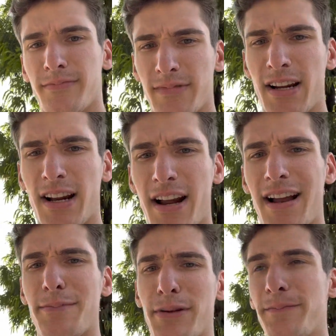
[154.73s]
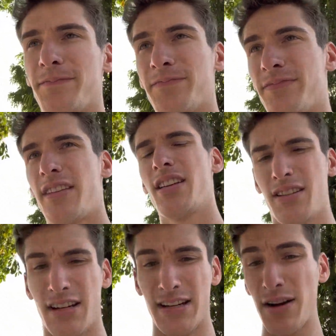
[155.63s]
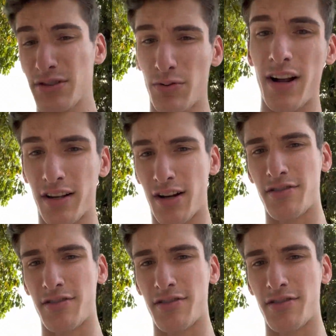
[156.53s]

Then I got happy. And that was a while ago.